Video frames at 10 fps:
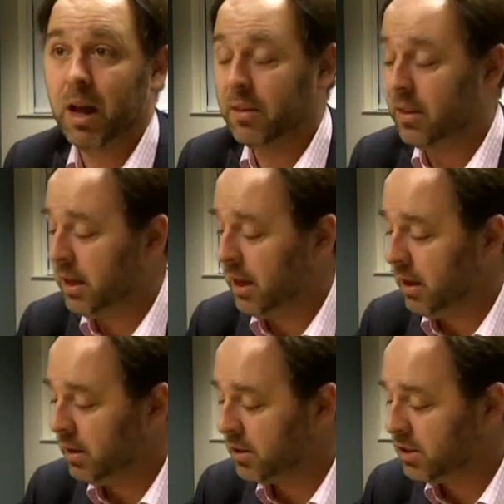And
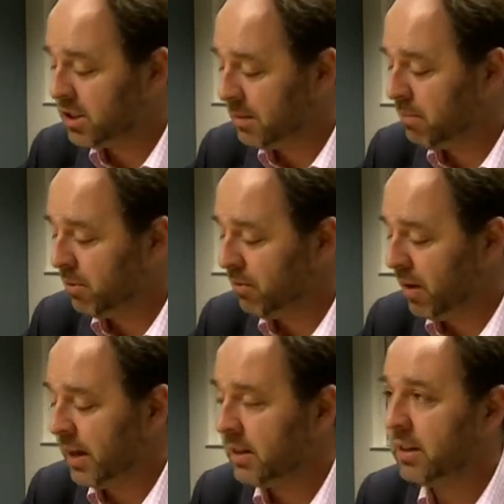the simple
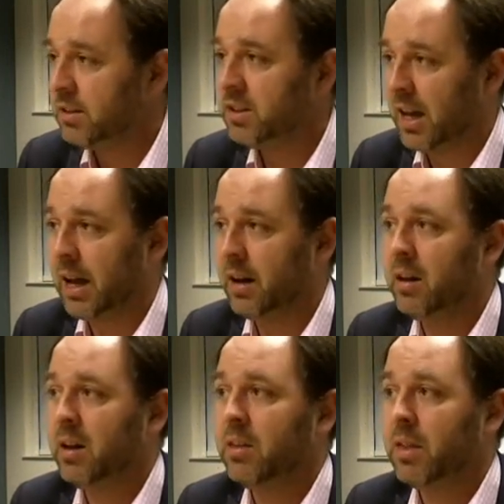fact is that
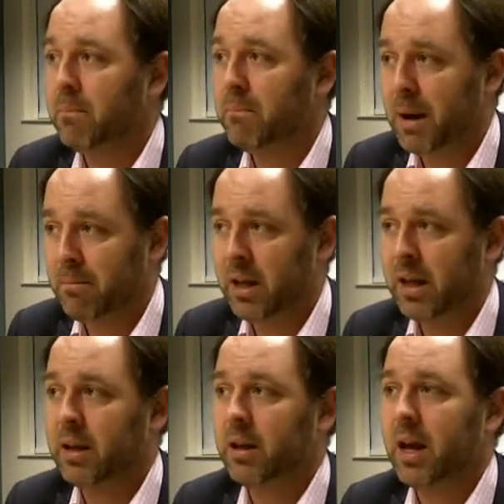the
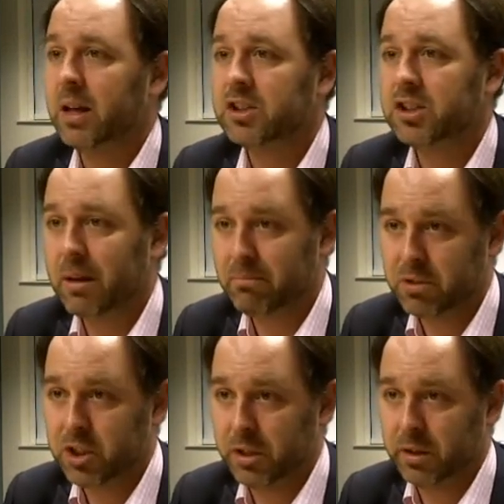public
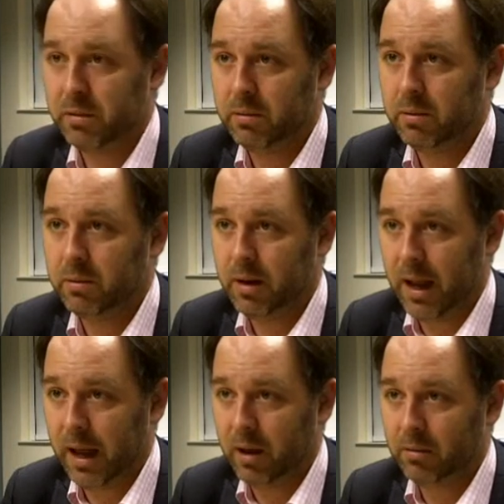assumption
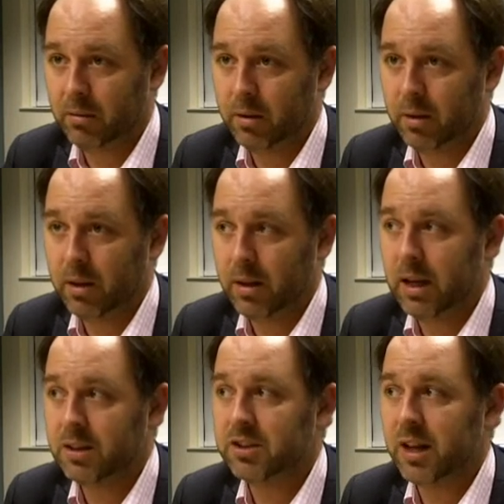now
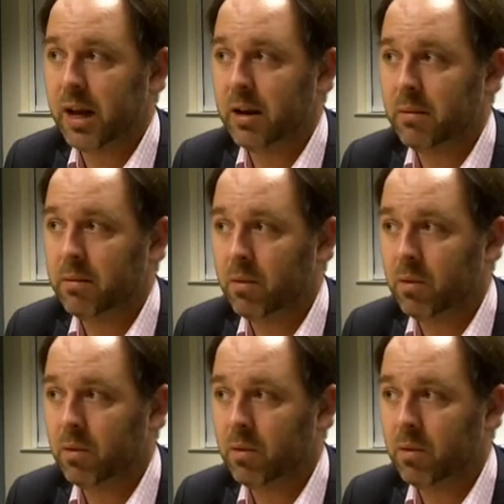is that